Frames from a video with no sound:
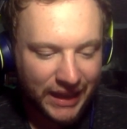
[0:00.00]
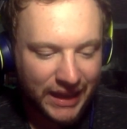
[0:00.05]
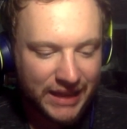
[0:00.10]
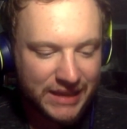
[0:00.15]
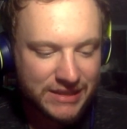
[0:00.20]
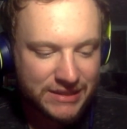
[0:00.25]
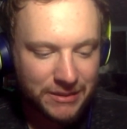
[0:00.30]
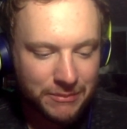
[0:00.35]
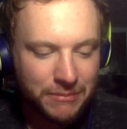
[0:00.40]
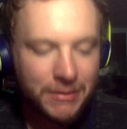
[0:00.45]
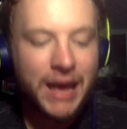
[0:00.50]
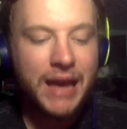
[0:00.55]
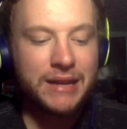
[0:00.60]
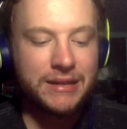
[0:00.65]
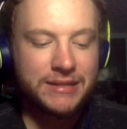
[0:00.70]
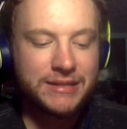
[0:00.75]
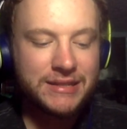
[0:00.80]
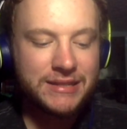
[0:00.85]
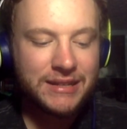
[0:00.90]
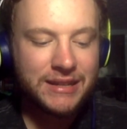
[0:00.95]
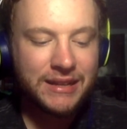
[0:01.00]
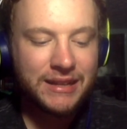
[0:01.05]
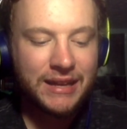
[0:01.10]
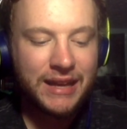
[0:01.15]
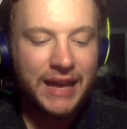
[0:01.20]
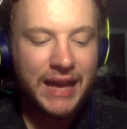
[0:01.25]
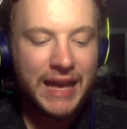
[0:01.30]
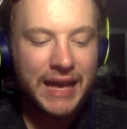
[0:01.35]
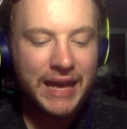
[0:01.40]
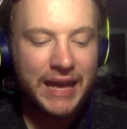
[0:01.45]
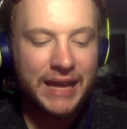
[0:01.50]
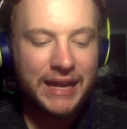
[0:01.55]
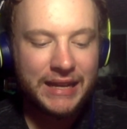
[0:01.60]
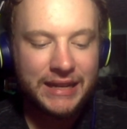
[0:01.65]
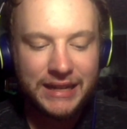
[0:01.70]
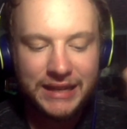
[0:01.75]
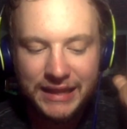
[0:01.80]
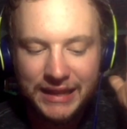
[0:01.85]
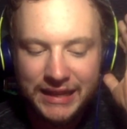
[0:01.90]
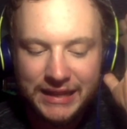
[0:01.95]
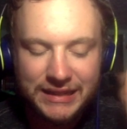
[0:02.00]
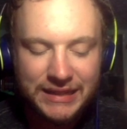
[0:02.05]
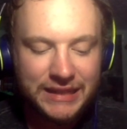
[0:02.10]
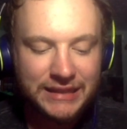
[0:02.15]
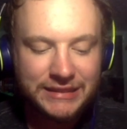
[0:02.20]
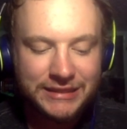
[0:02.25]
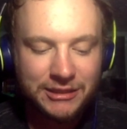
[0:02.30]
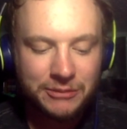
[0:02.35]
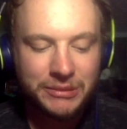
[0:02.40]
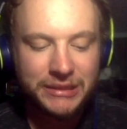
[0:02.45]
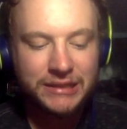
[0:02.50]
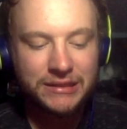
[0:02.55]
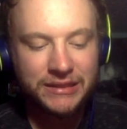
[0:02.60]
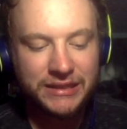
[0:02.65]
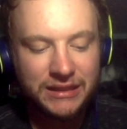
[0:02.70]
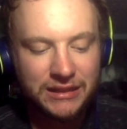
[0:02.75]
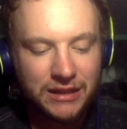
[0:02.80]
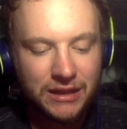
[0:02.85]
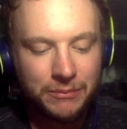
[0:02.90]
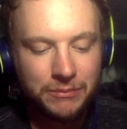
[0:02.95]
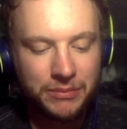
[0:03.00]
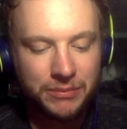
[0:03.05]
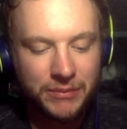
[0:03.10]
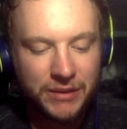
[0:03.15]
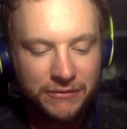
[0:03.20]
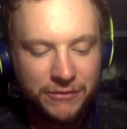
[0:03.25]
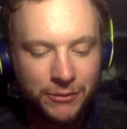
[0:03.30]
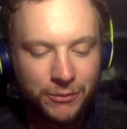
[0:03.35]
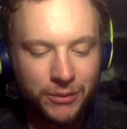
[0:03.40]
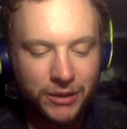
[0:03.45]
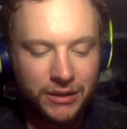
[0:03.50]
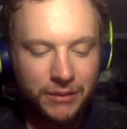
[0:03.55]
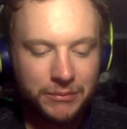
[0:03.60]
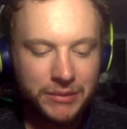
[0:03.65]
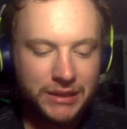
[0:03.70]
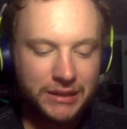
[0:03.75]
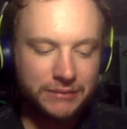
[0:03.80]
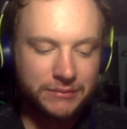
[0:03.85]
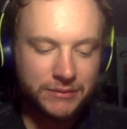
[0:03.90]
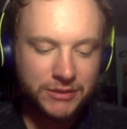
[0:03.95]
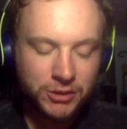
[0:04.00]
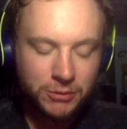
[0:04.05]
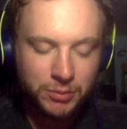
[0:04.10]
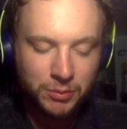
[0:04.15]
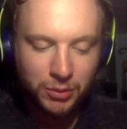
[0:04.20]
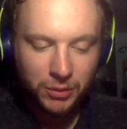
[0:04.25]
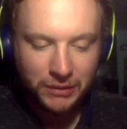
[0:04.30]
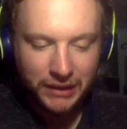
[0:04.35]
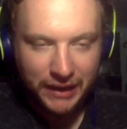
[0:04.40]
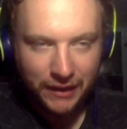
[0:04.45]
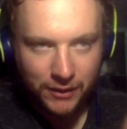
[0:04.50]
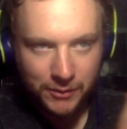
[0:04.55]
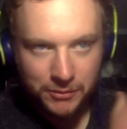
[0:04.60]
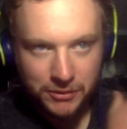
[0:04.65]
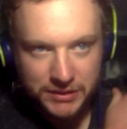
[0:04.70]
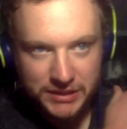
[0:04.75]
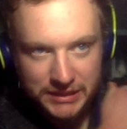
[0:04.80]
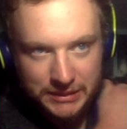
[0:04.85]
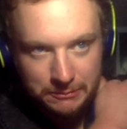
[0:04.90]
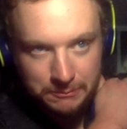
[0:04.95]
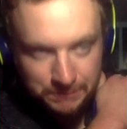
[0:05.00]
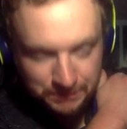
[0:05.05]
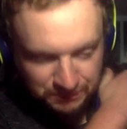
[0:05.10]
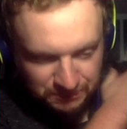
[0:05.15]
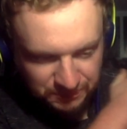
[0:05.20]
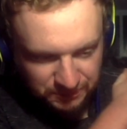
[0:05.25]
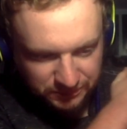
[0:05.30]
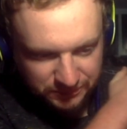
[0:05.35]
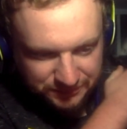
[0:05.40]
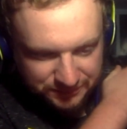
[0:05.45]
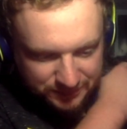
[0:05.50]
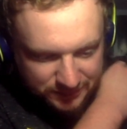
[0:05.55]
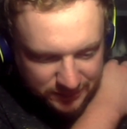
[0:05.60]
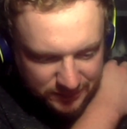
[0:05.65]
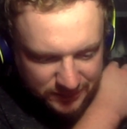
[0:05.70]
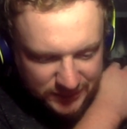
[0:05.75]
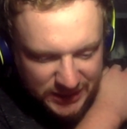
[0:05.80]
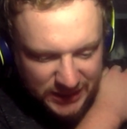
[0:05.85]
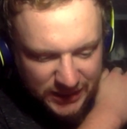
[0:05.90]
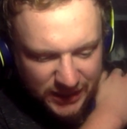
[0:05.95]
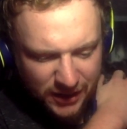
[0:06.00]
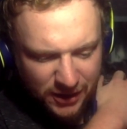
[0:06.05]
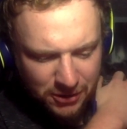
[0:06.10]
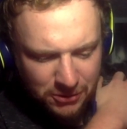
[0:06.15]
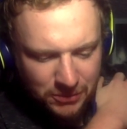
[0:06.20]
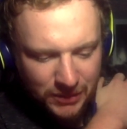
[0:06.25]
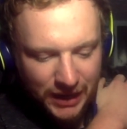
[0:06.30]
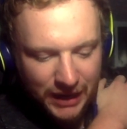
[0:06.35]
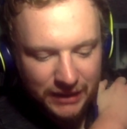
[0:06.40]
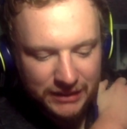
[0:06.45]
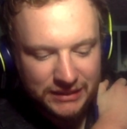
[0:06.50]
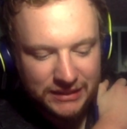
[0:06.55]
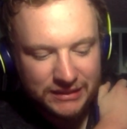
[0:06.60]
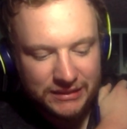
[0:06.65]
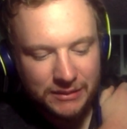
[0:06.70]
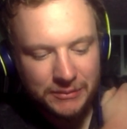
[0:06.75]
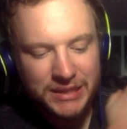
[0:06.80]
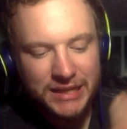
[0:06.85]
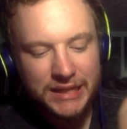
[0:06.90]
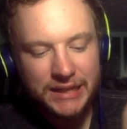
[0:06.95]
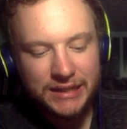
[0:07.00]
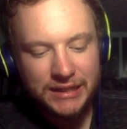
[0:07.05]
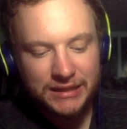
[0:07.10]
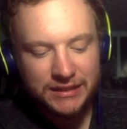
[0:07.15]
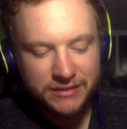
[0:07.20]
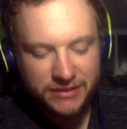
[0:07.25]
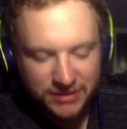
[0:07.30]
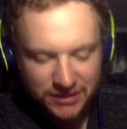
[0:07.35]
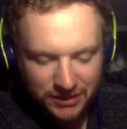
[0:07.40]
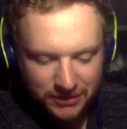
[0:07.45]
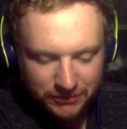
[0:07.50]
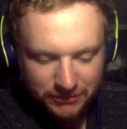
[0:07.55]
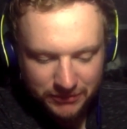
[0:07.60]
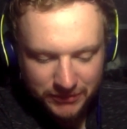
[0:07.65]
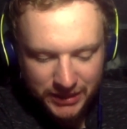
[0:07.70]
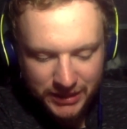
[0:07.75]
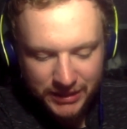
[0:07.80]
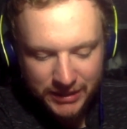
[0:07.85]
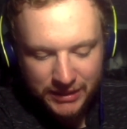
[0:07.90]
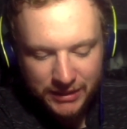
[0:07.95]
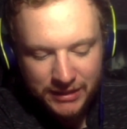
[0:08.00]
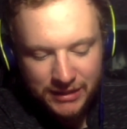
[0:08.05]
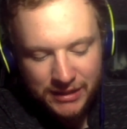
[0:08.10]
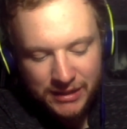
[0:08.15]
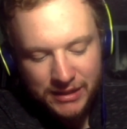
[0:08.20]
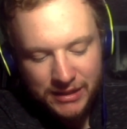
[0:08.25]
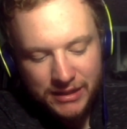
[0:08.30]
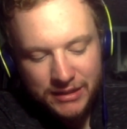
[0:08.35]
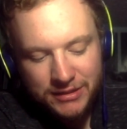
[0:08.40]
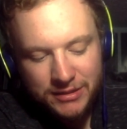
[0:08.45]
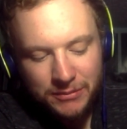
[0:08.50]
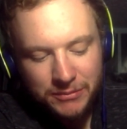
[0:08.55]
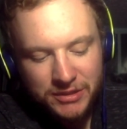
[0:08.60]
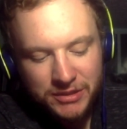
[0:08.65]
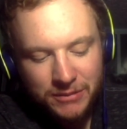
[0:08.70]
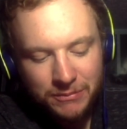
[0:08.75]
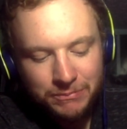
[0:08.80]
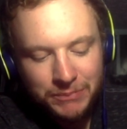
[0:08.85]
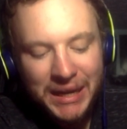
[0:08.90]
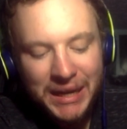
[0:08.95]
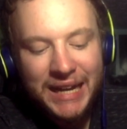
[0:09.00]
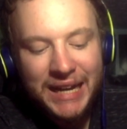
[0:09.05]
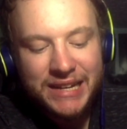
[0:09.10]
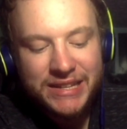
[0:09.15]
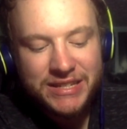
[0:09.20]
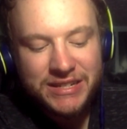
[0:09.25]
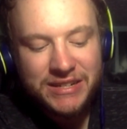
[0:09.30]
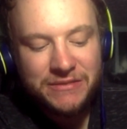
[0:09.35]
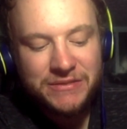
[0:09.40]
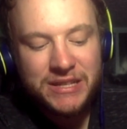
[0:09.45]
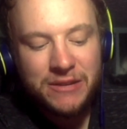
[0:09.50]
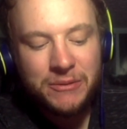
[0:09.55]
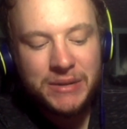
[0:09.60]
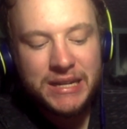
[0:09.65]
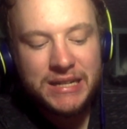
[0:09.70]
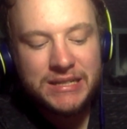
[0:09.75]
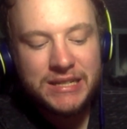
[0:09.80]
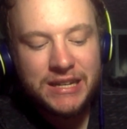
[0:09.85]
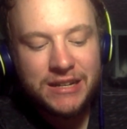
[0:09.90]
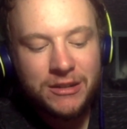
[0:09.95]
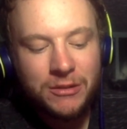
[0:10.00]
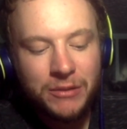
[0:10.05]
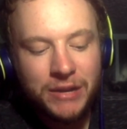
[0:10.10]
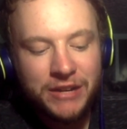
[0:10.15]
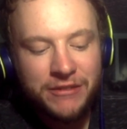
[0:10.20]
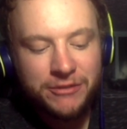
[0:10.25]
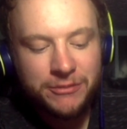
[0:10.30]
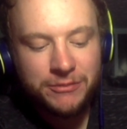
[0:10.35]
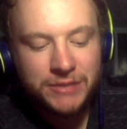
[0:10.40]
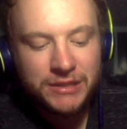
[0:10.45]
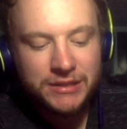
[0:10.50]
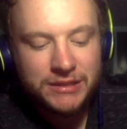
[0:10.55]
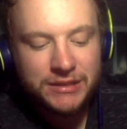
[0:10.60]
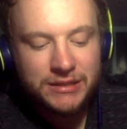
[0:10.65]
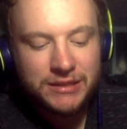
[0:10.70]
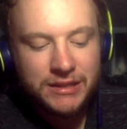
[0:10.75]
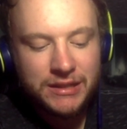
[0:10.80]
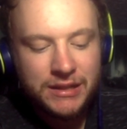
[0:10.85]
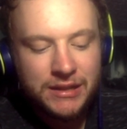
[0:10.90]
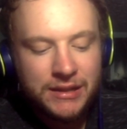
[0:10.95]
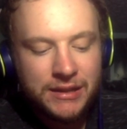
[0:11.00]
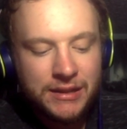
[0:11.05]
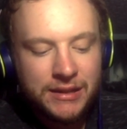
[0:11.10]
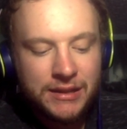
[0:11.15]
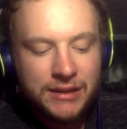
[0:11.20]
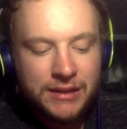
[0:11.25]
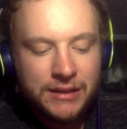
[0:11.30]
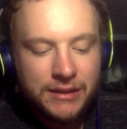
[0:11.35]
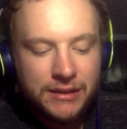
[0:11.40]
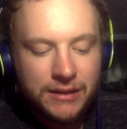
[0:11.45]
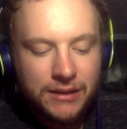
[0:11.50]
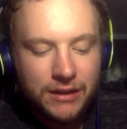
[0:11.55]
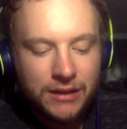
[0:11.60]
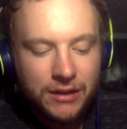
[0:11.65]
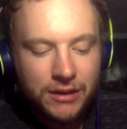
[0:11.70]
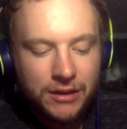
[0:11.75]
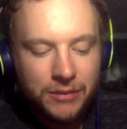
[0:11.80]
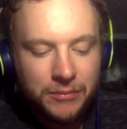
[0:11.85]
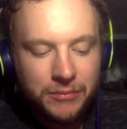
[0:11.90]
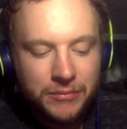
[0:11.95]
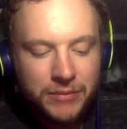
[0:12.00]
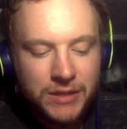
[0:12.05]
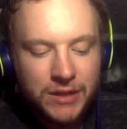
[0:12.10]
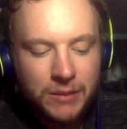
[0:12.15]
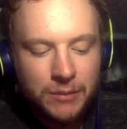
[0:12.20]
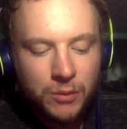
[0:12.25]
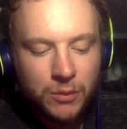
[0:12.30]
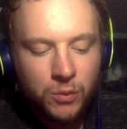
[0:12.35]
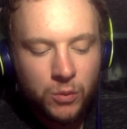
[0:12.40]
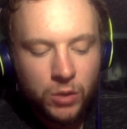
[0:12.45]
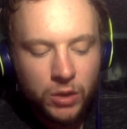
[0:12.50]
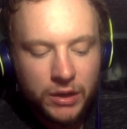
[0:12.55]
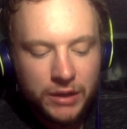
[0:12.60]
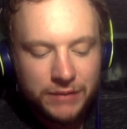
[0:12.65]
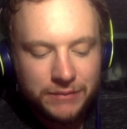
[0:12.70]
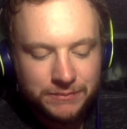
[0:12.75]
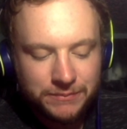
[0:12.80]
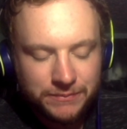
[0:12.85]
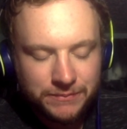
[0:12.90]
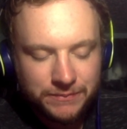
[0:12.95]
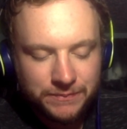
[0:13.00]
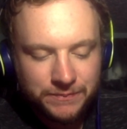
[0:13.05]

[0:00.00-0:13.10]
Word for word: is a mess, and it needs to be cleaned up if you want to be a Super Bowl caliber team. Now, I, let me hit on some. Some some positives that we can take away from this. Um, number one,